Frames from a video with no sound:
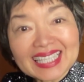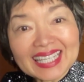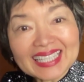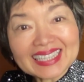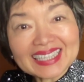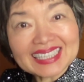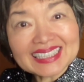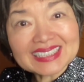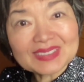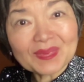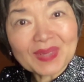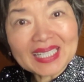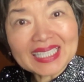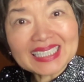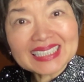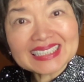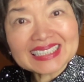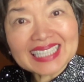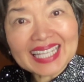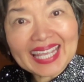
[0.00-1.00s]
This one
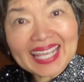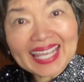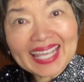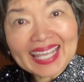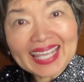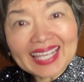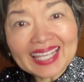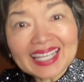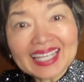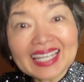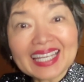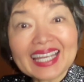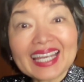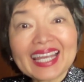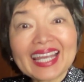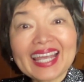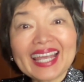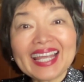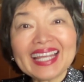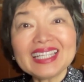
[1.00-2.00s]
is E
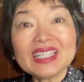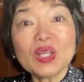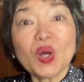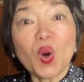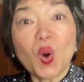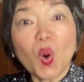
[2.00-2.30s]
and